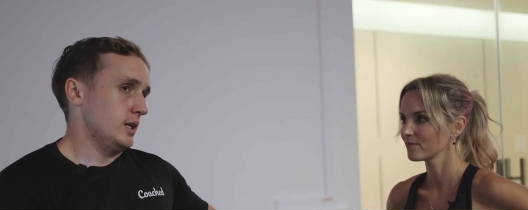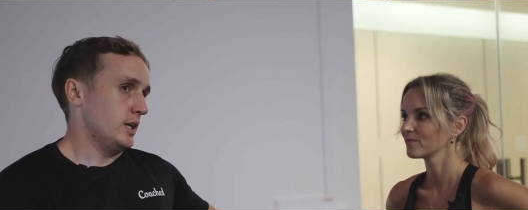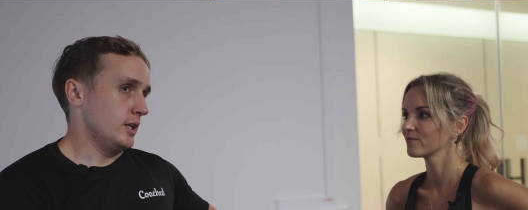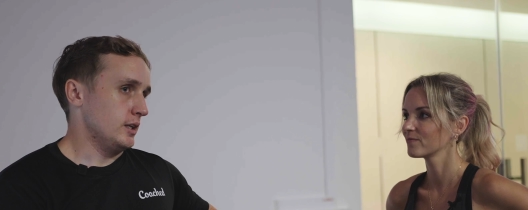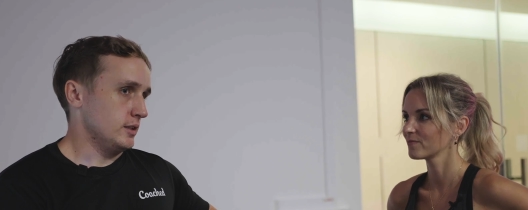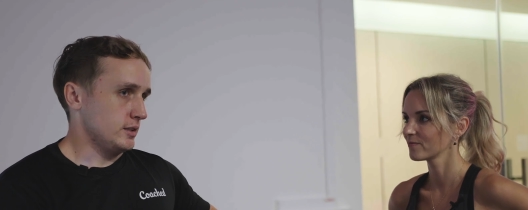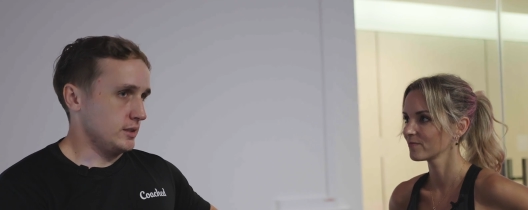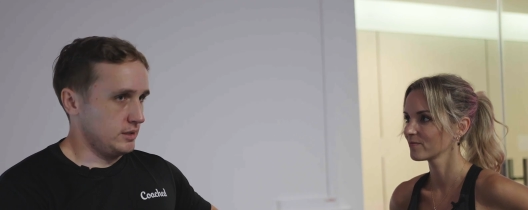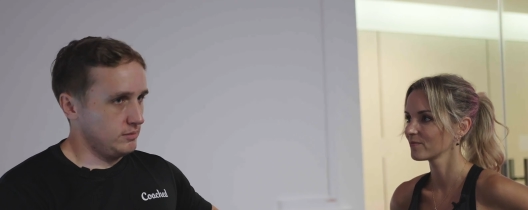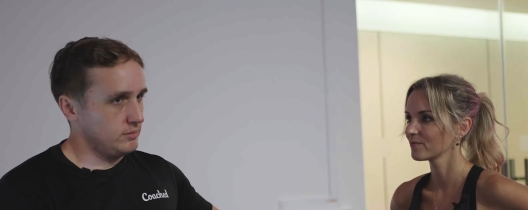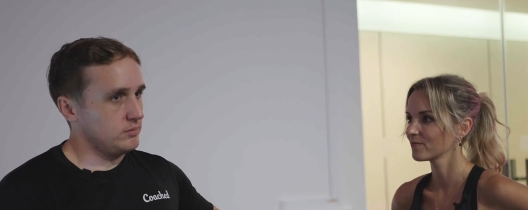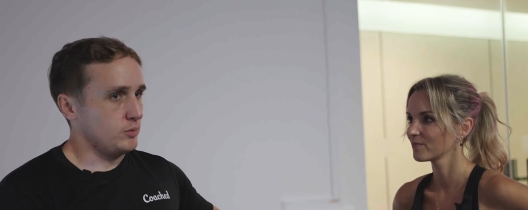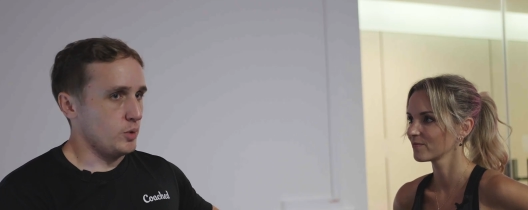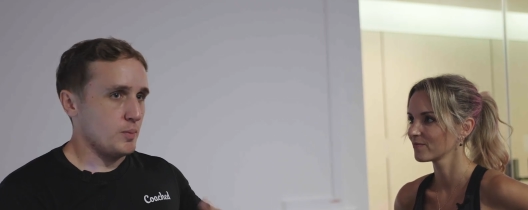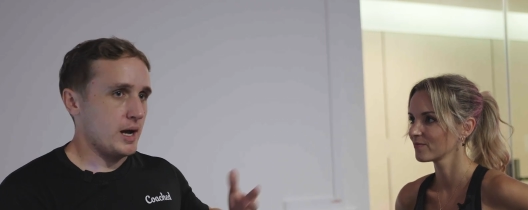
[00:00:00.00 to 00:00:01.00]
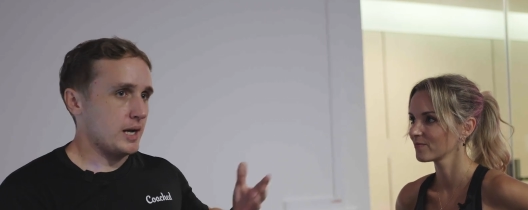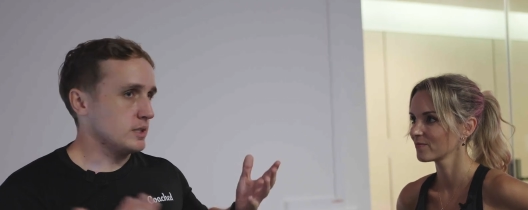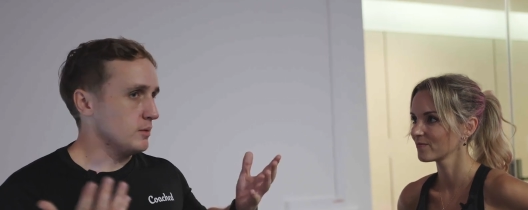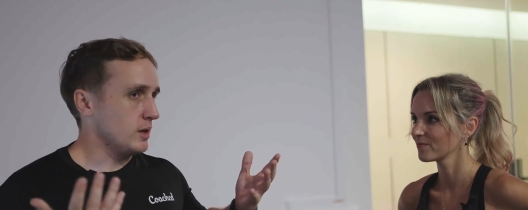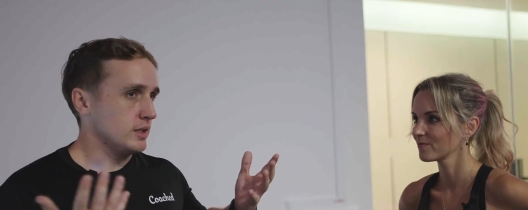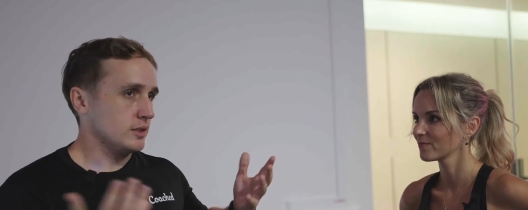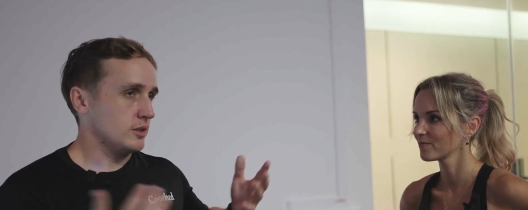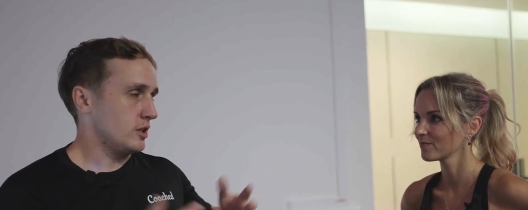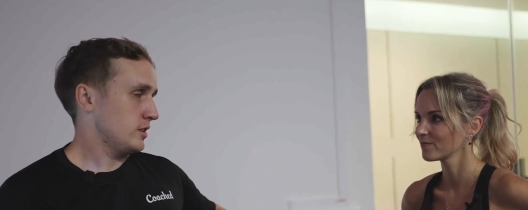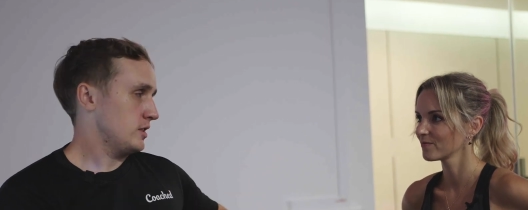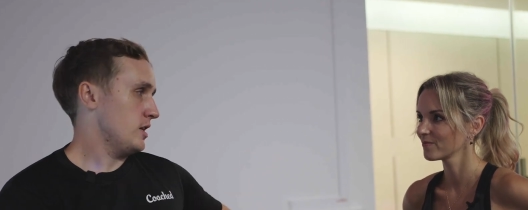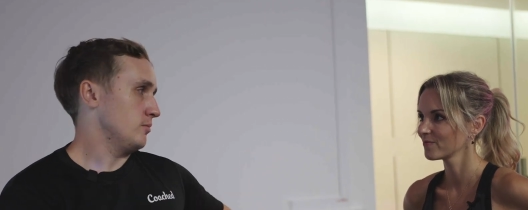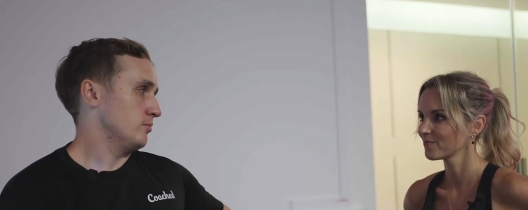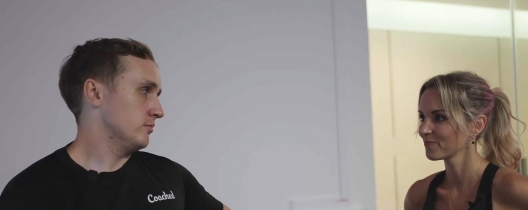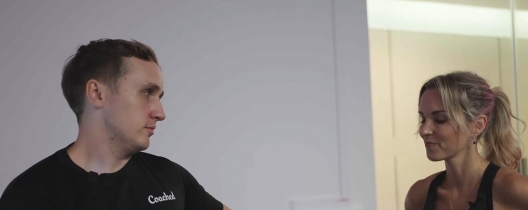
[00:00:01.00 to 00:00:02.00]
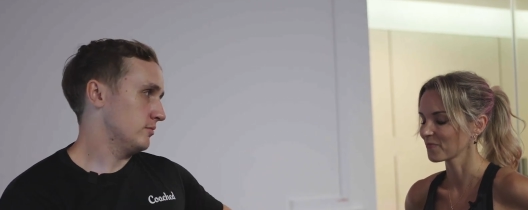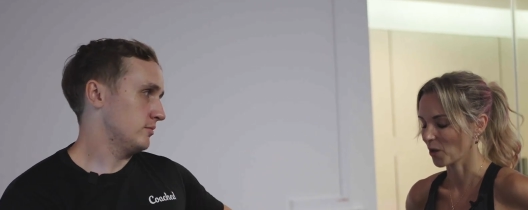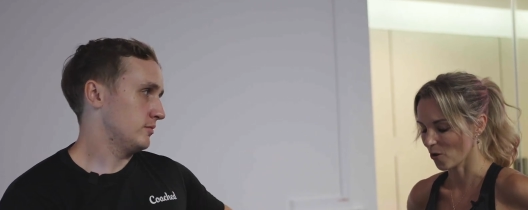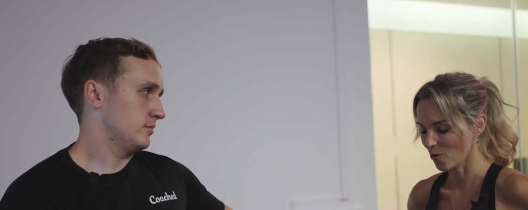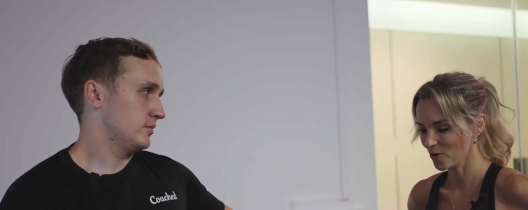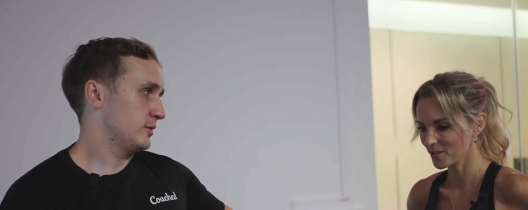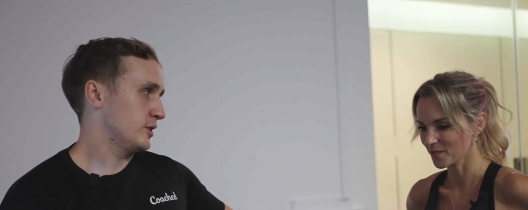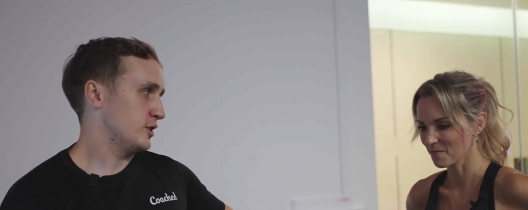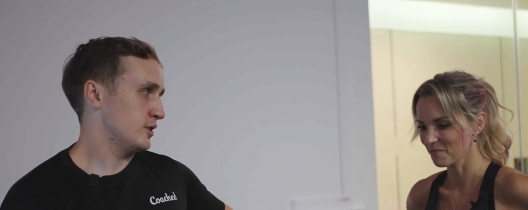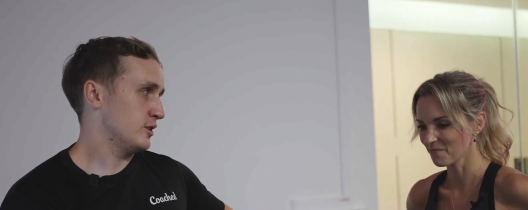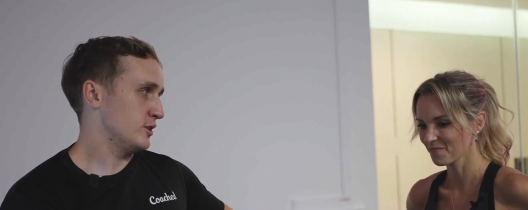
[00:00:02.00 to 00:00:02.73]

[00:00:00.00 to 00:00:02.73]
Speaker 1: and we're maximizing on our time. Awesome.